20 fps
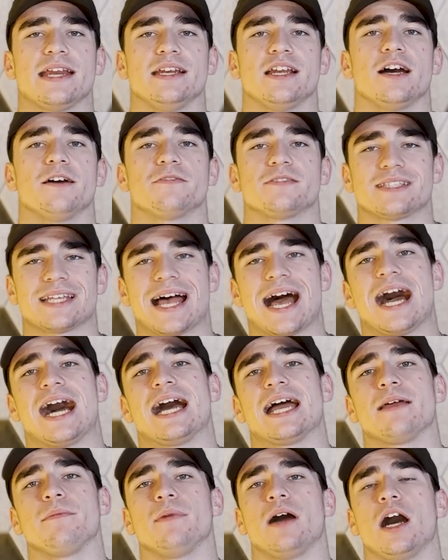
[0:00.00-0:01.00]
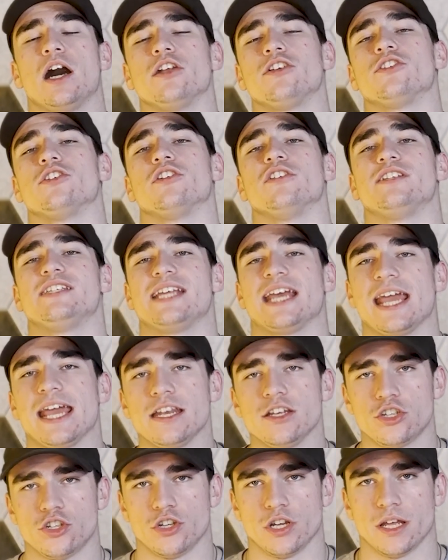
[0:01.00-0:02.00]
enough time under
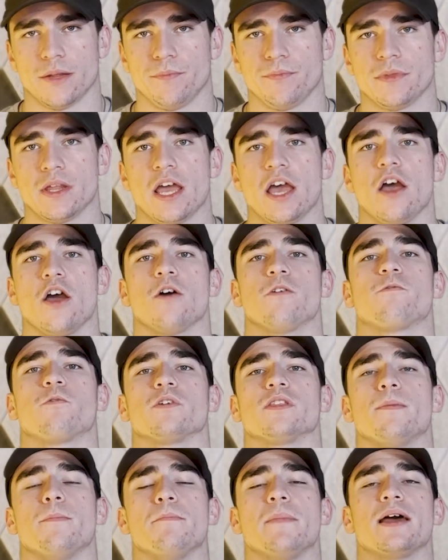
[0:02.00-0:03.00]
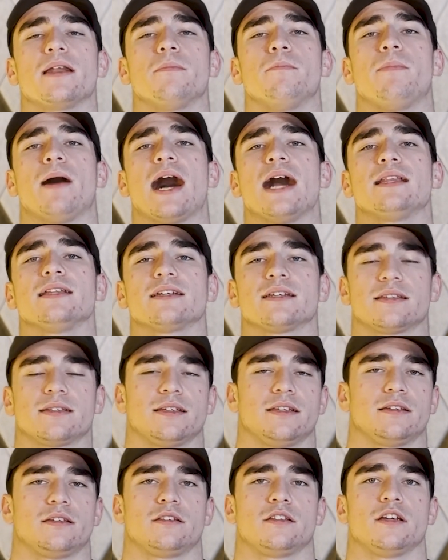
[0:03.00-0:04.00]
tension for the metabolic
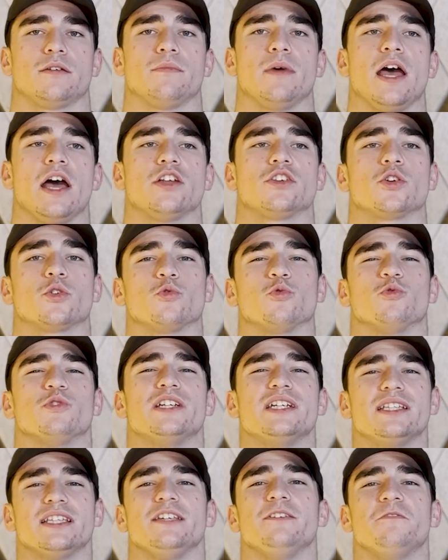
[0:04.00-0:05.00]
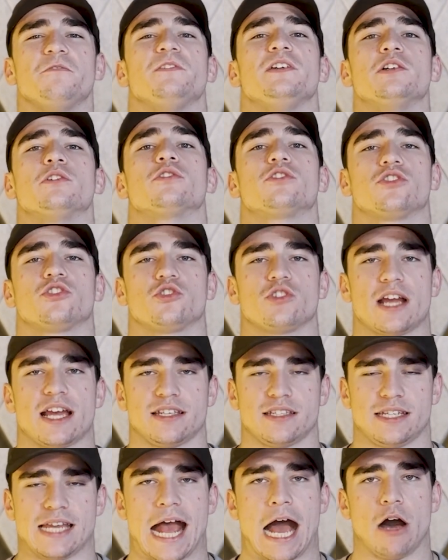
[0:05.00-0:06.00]
system to really feel
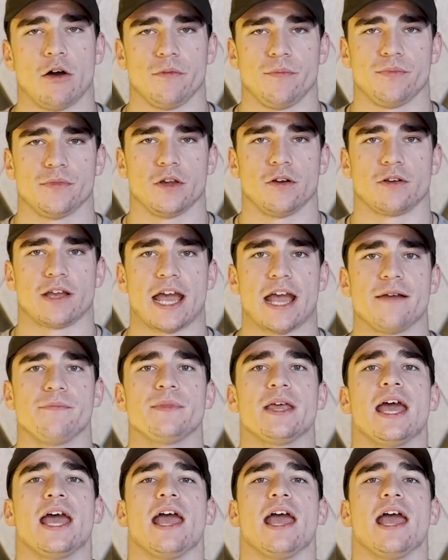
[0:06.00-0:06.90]
stressed out, okay?